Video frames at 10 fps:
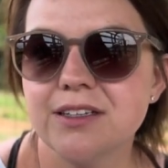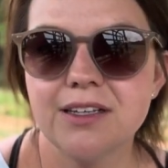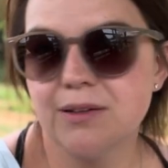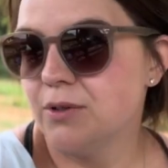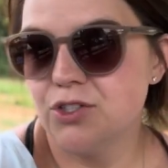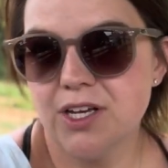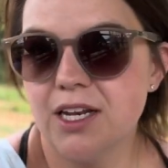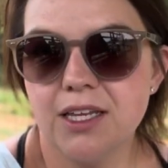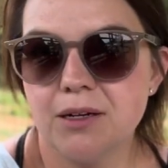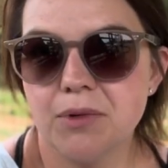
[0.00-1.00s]
we just kind
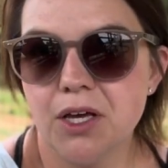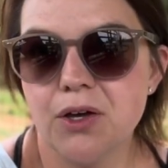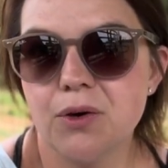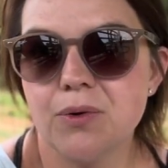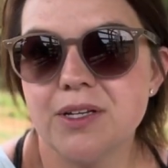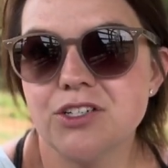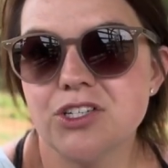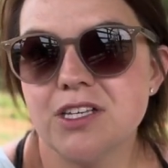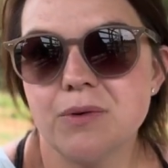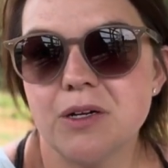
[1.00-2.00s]
of let them go and just
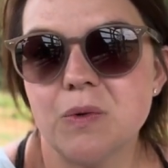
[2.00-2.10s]
see what it